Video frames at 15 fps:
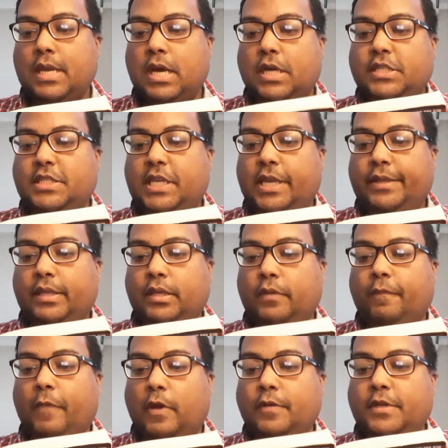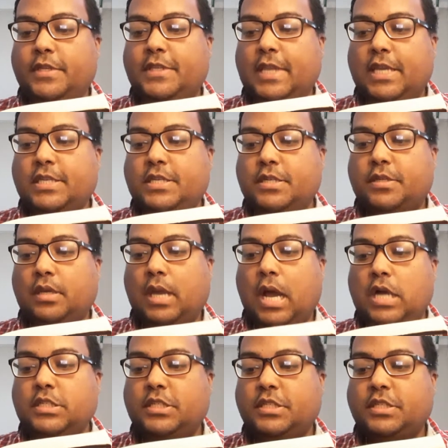achieved in the various stages of
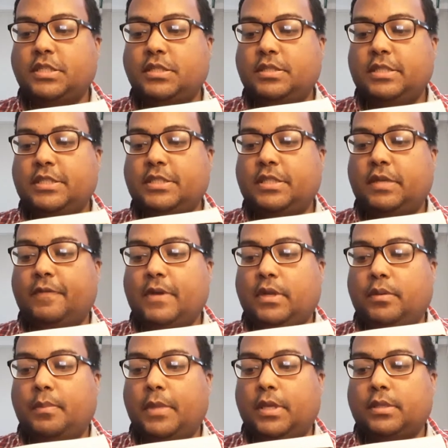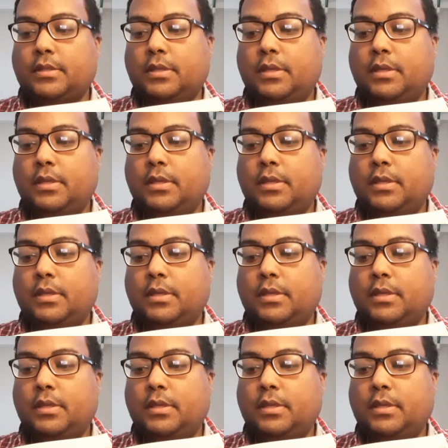consciousness development.